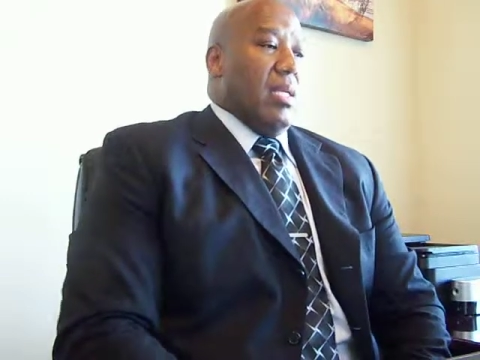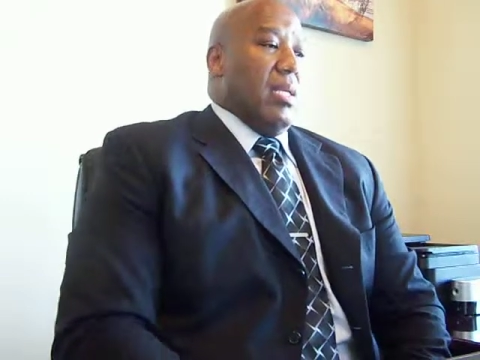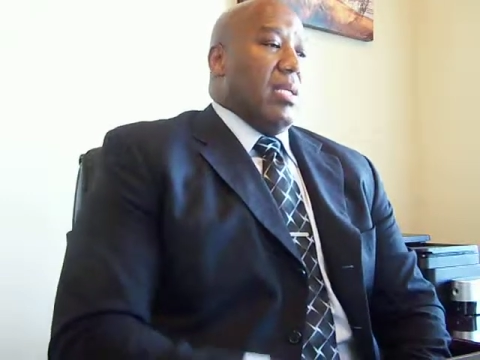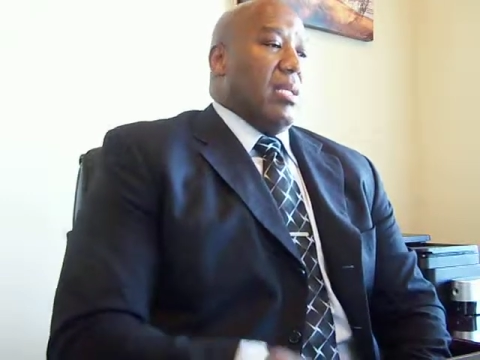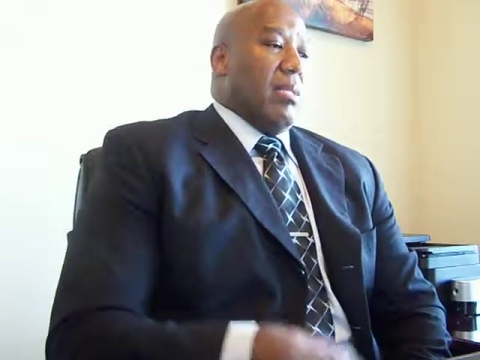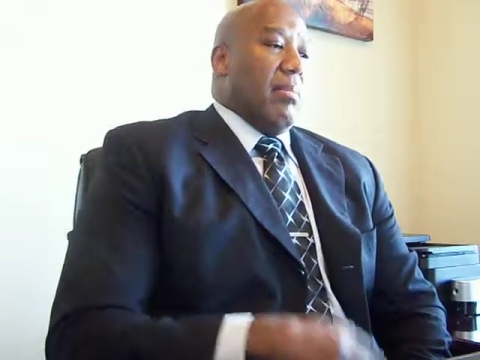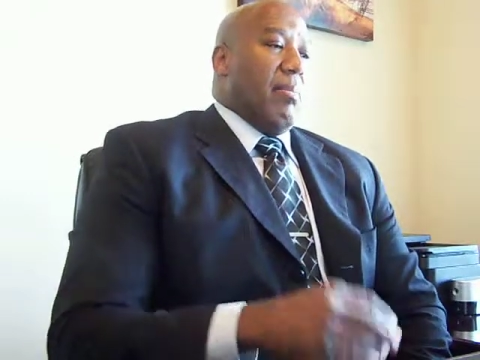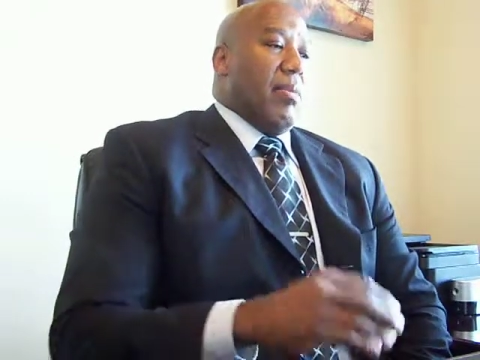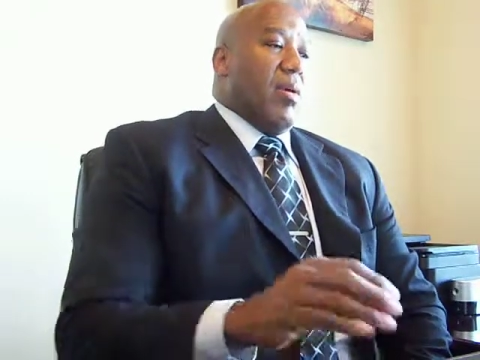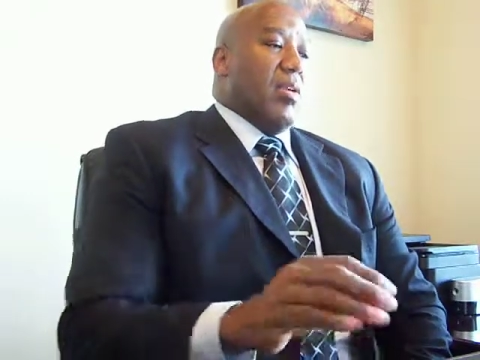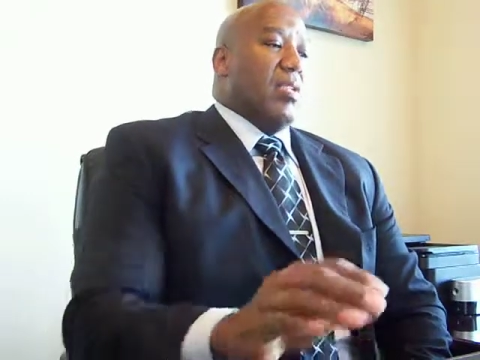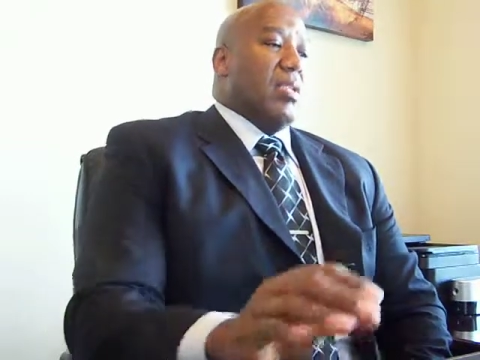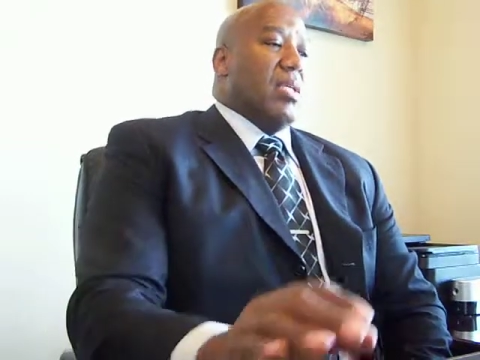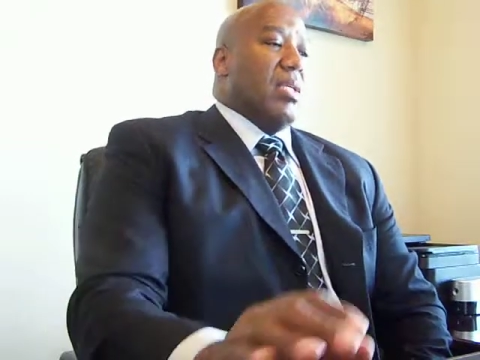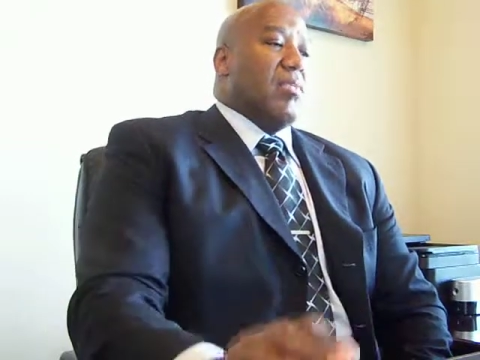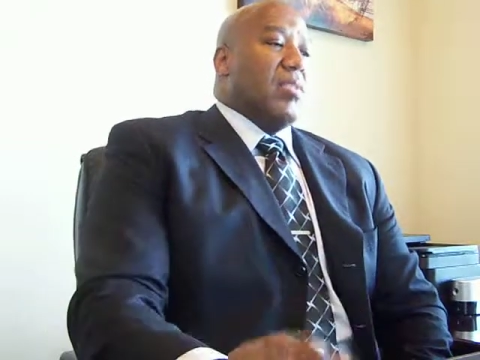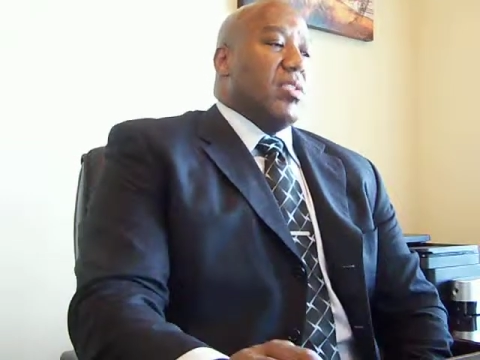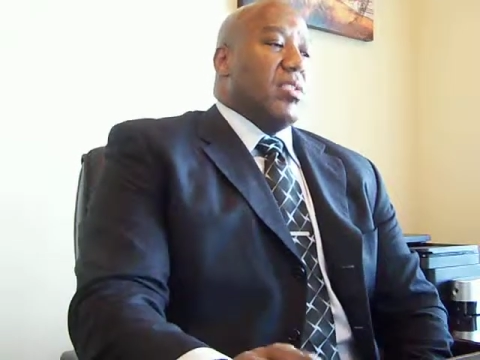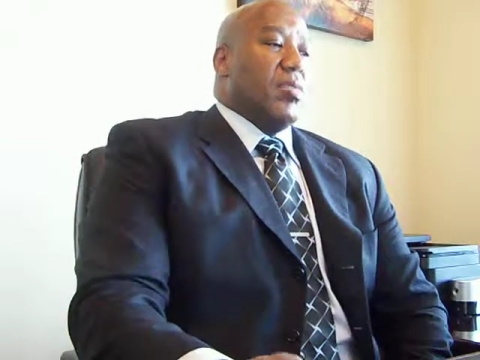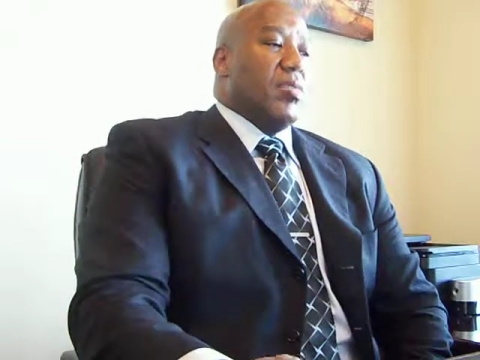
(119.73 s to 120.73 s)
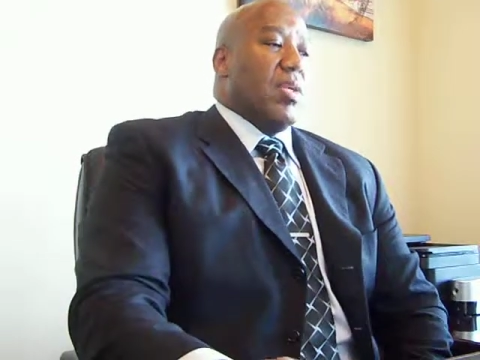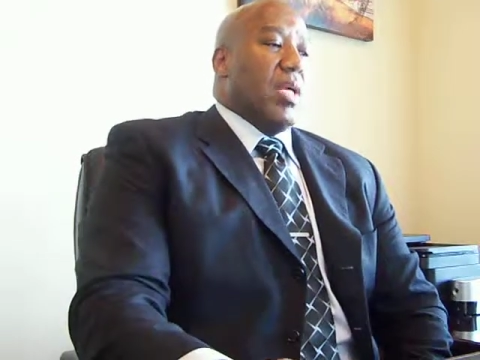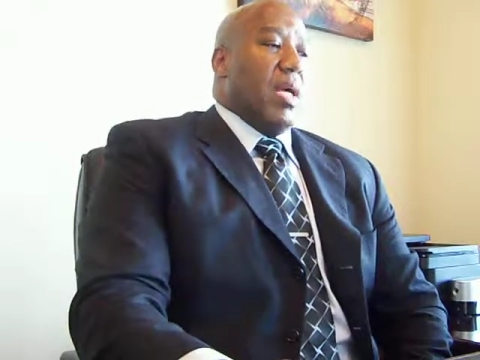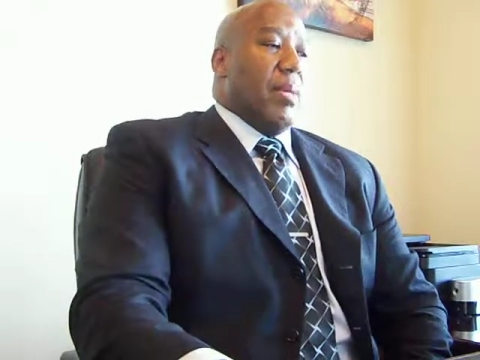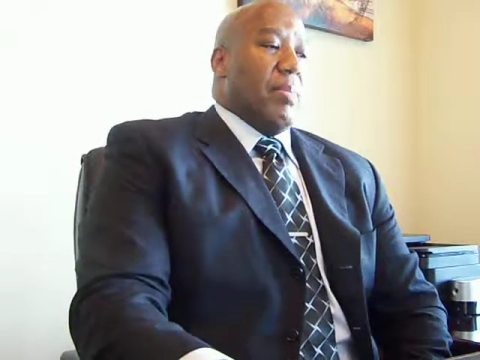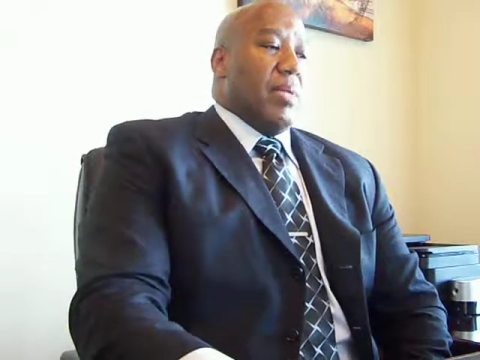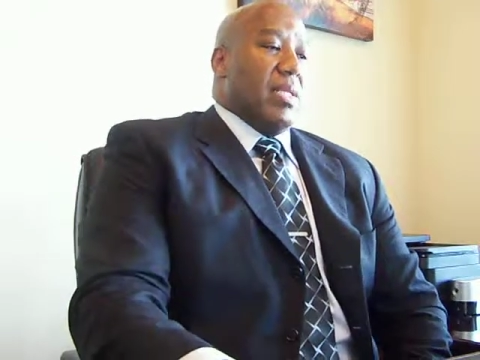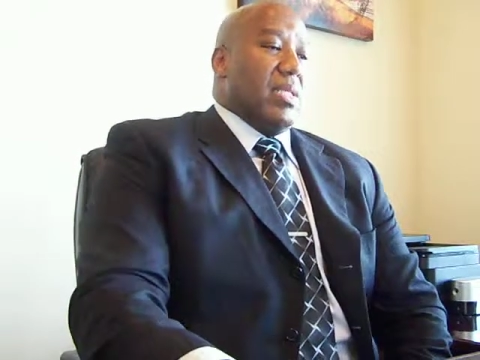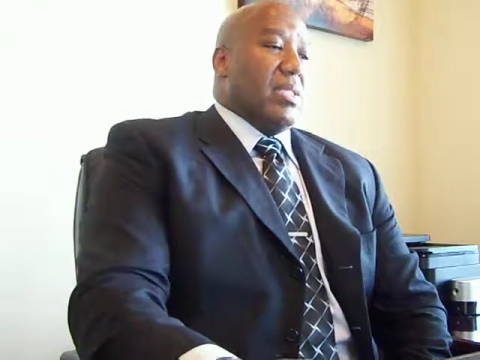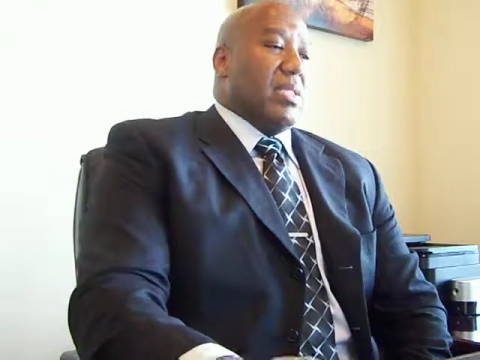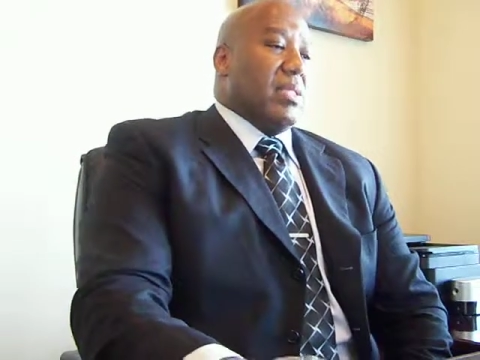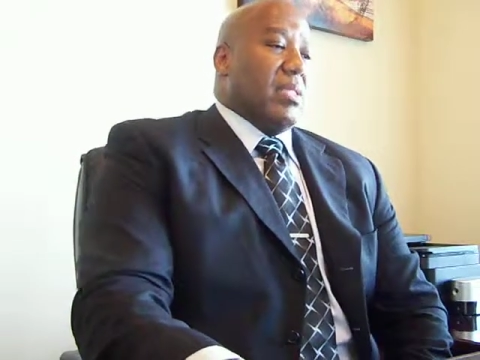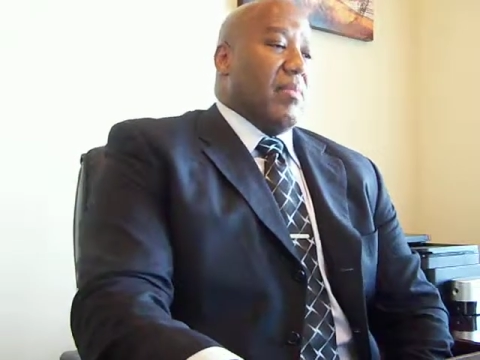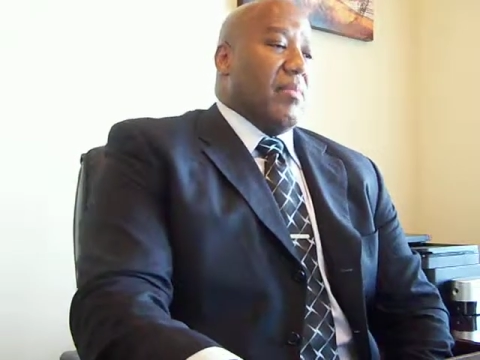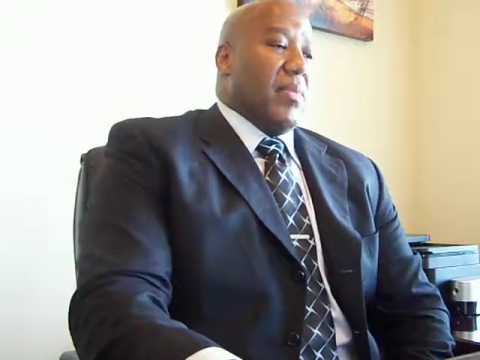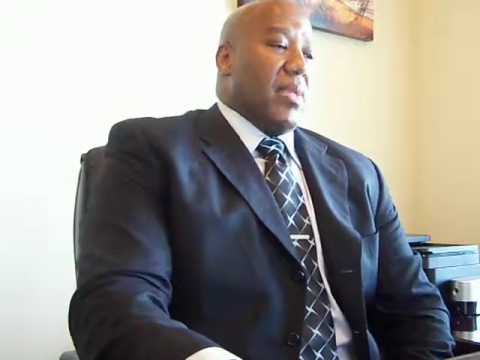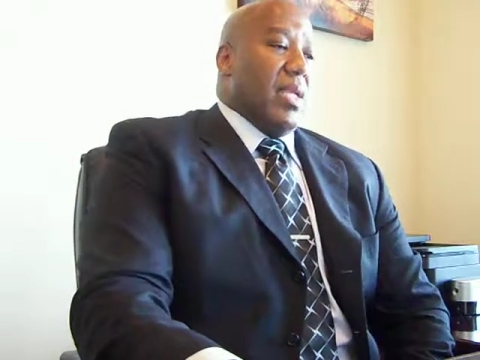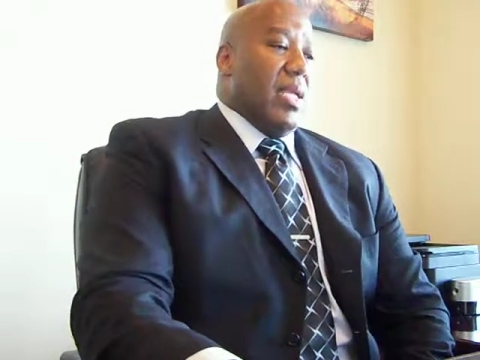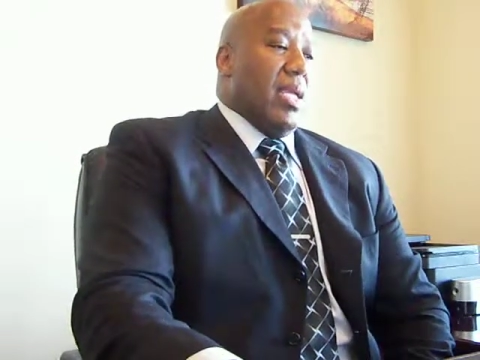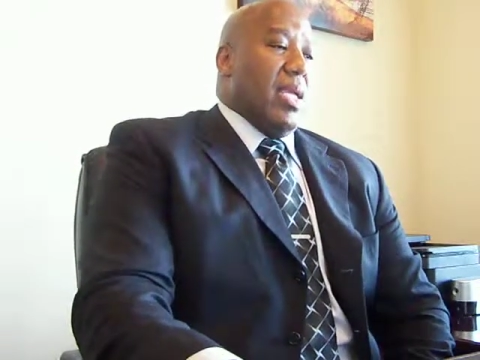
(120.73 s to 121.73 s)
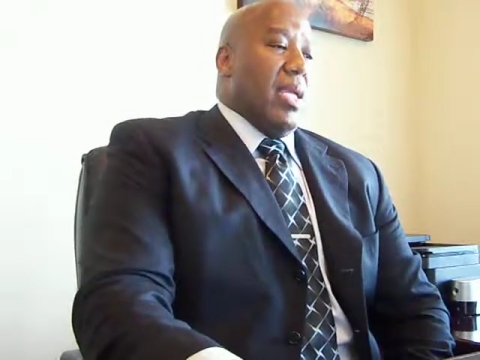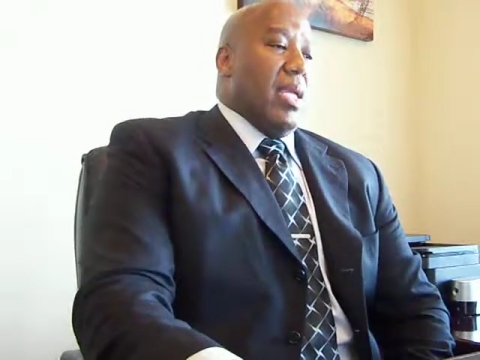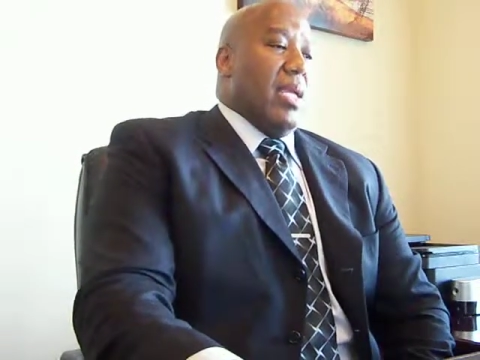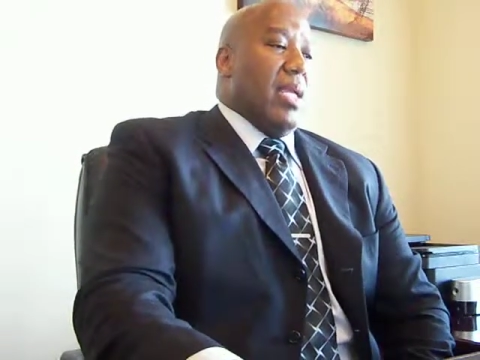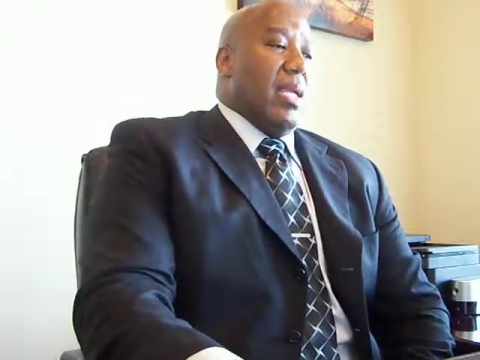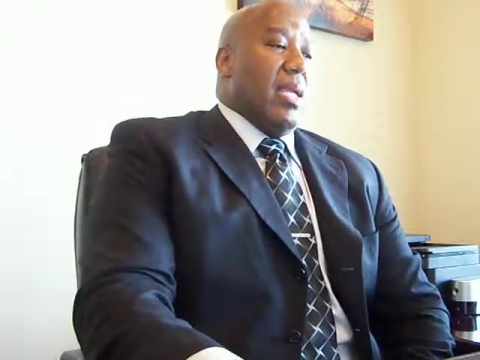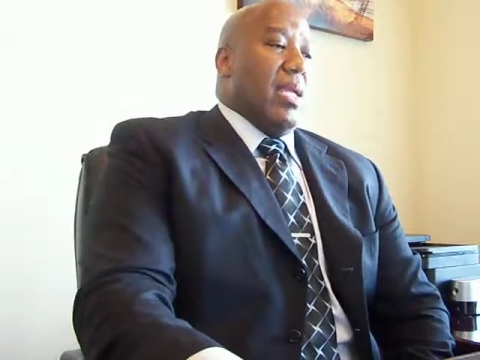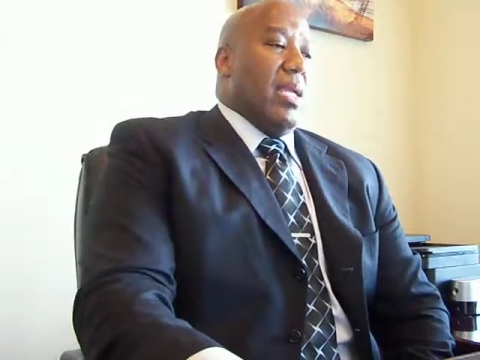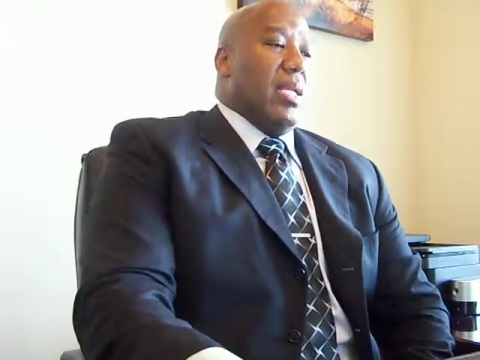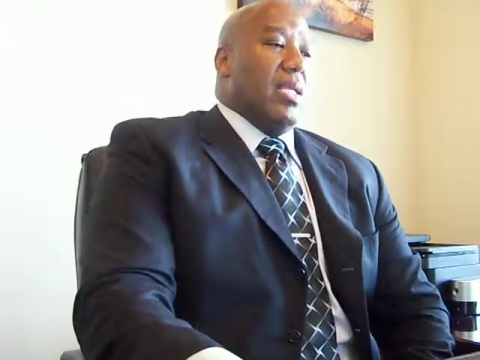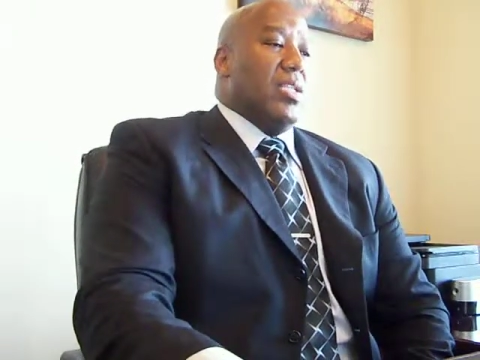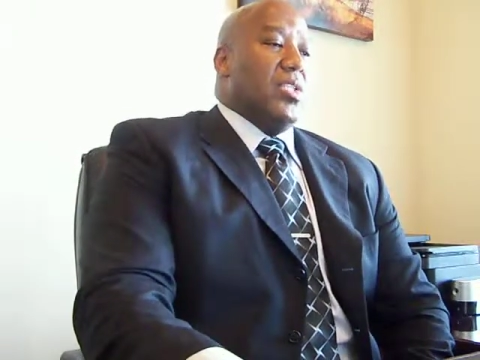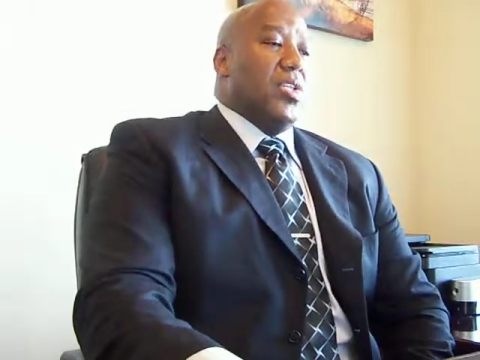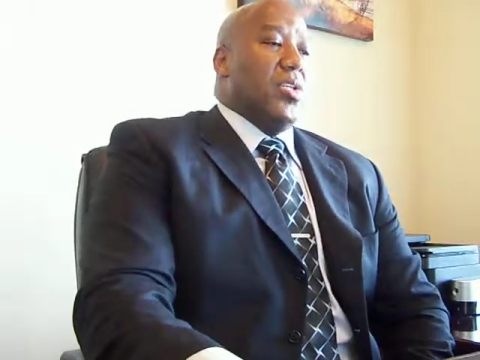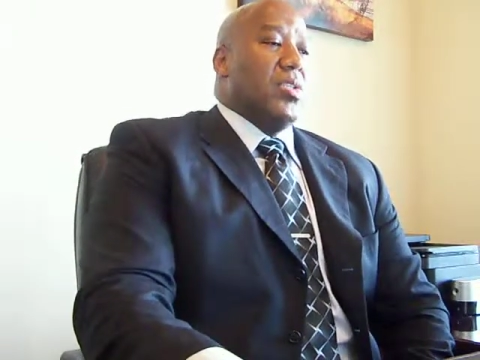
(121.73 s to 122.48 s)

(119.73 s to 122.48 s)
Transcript: The merger of the two companies in June